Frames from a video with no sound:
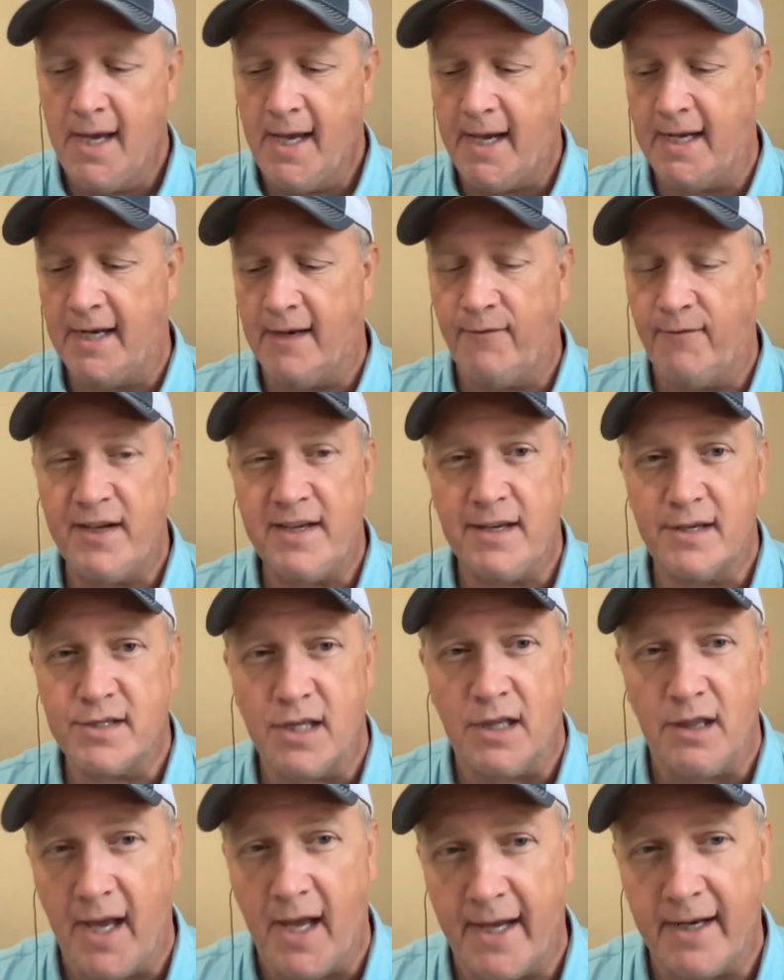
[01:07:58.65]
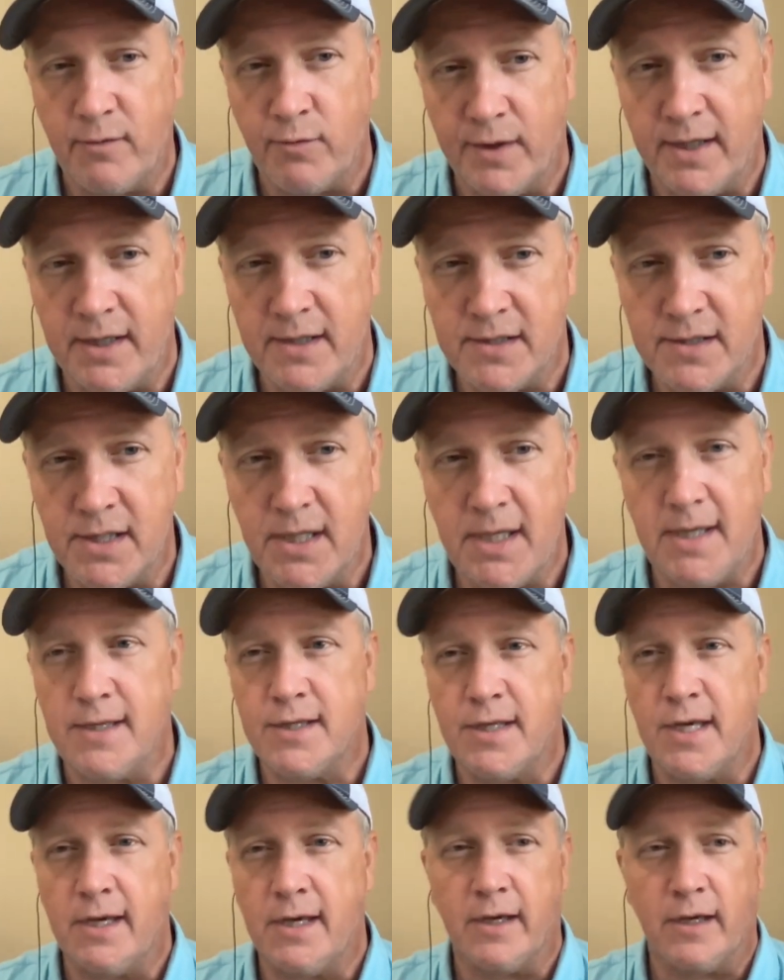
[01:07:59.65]
And if he doesn't like what he
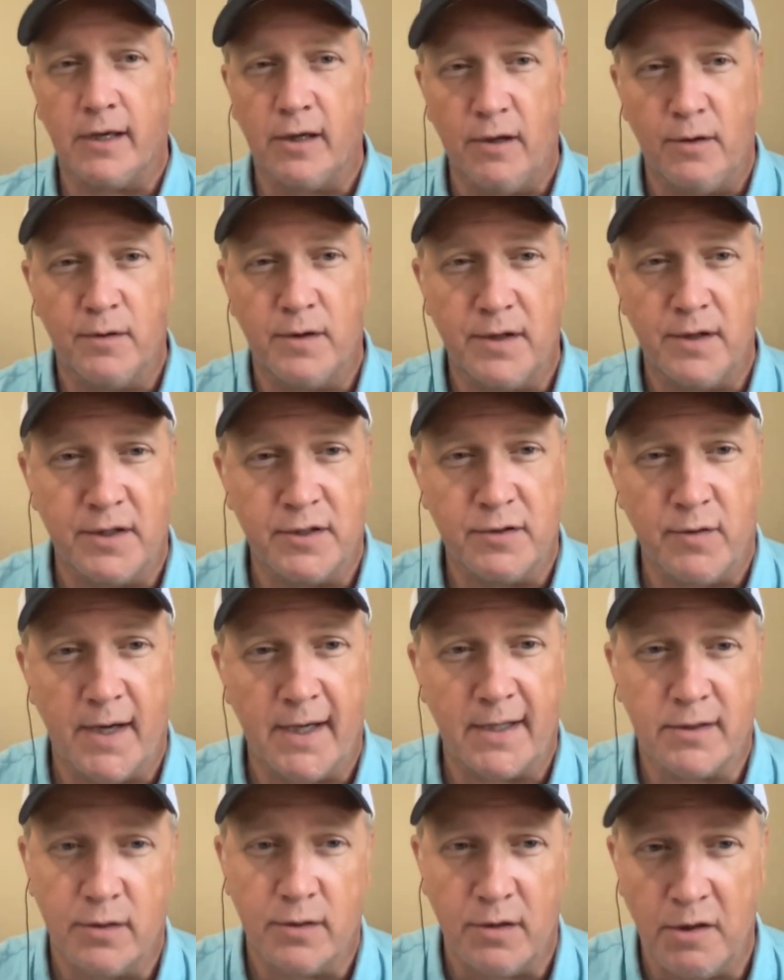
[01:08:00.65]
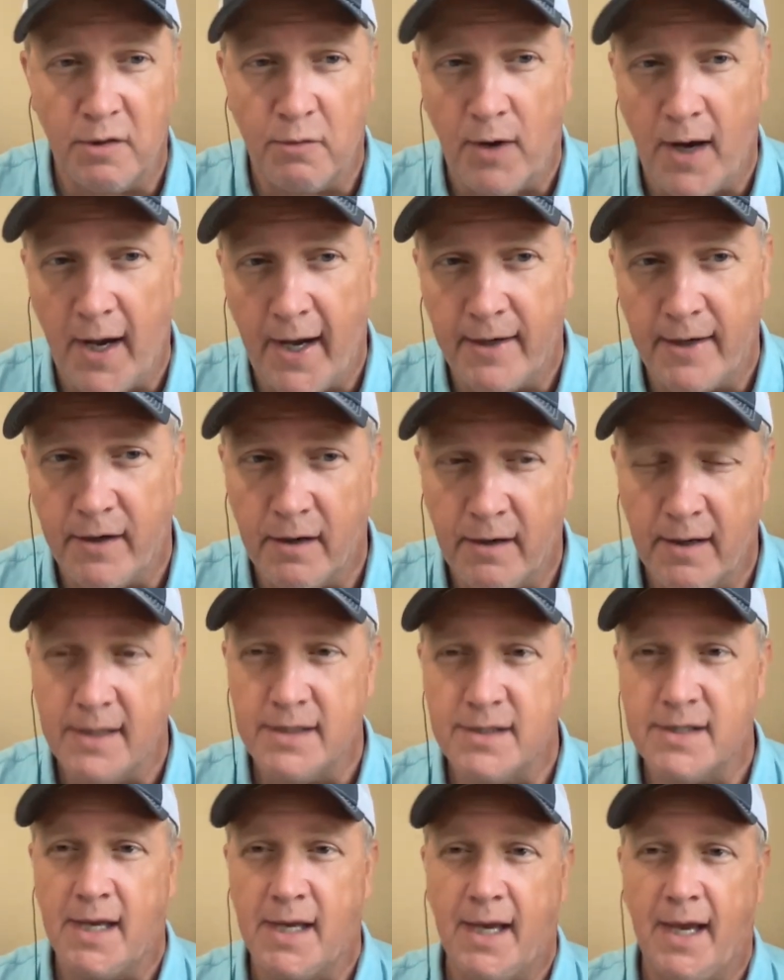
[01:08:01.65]
sees, he can go to the director and the writer
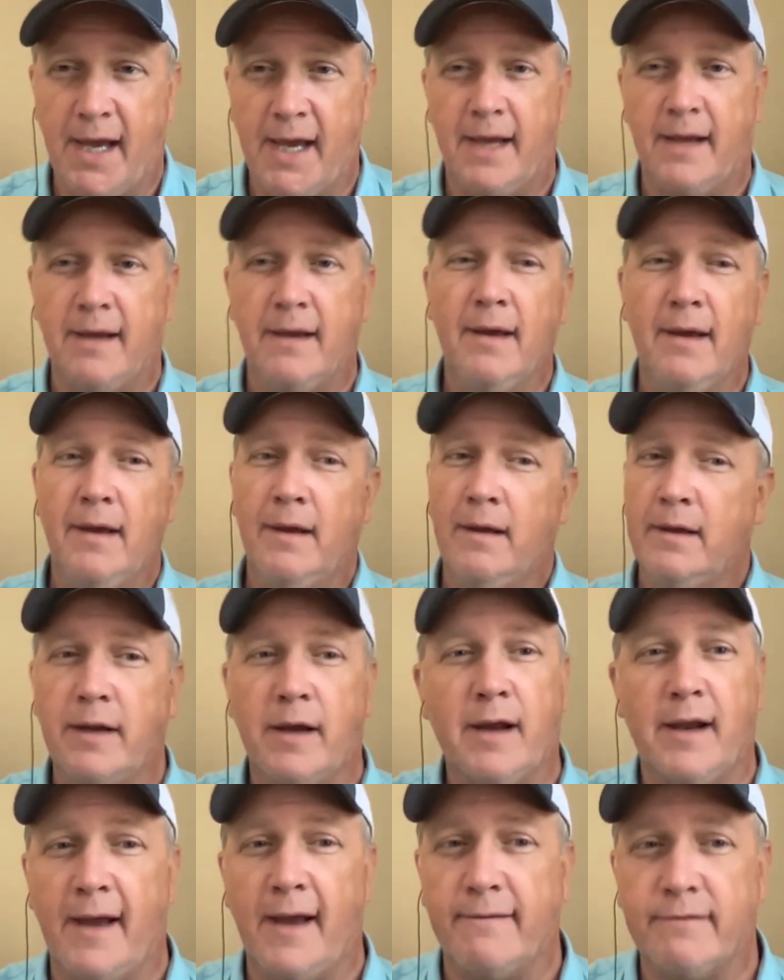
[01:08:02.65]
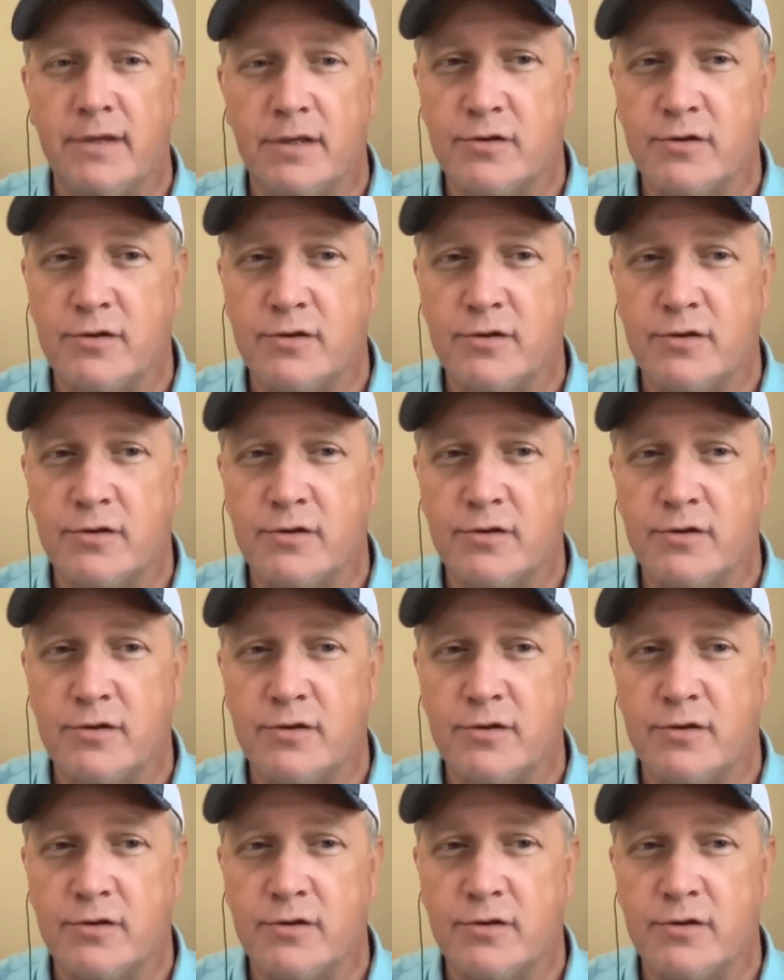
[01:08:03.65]
and say, "Hey, you're going to have to